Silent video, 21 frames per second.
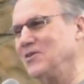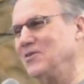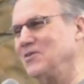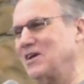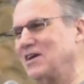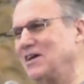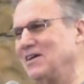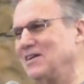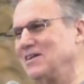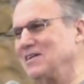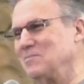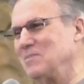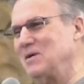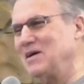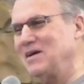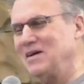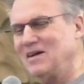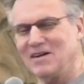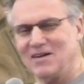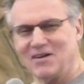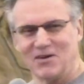Are you kidding
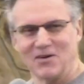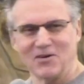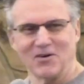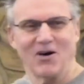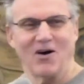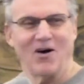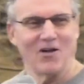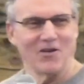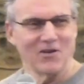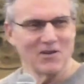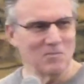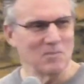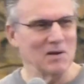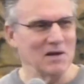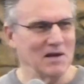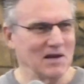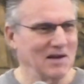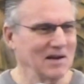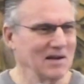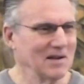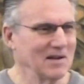me? You're calling
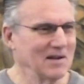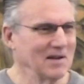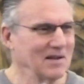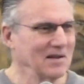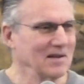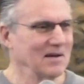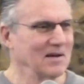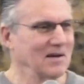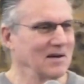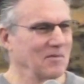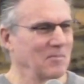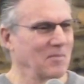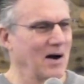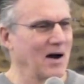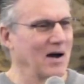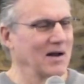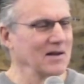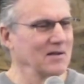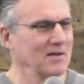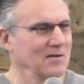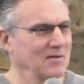me a
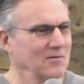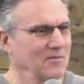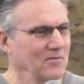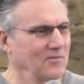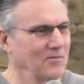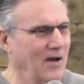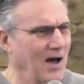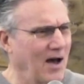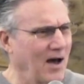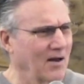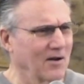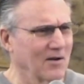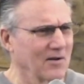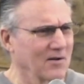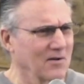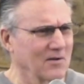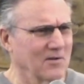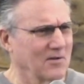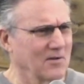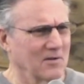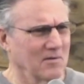mighty
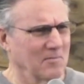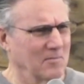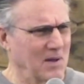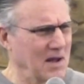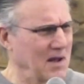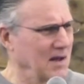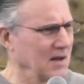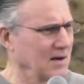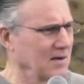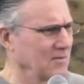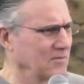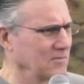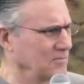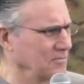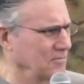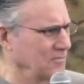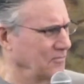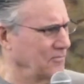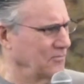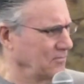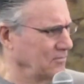valor man
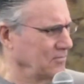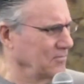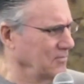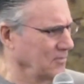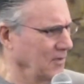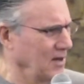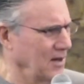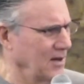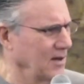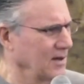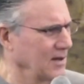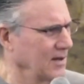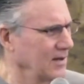of.